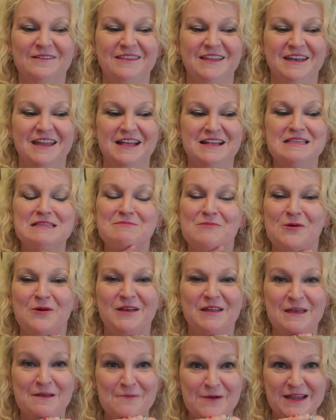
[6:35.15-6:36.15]
And the next
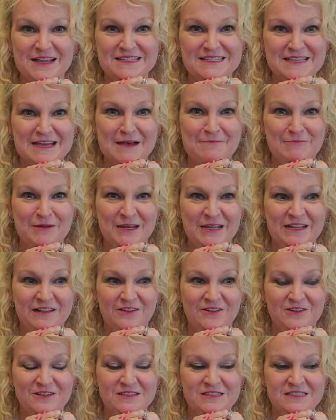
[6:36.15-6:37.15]
morning he wakes up and he
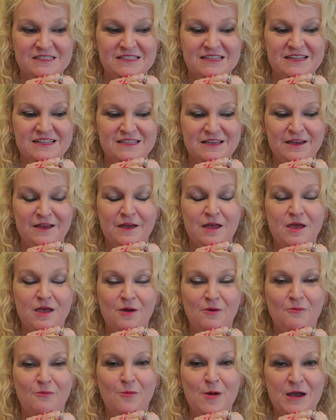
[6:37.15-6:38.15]
looks and says,
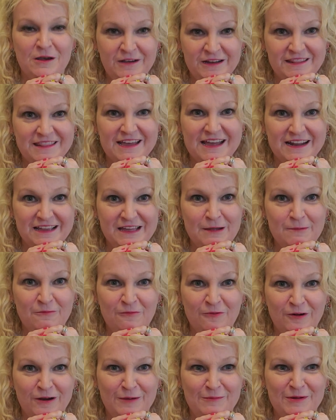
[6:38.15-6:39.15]
Where did that come
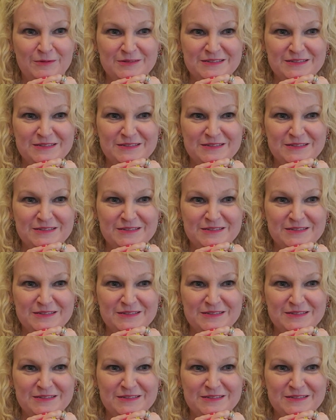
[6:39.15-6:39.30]
from?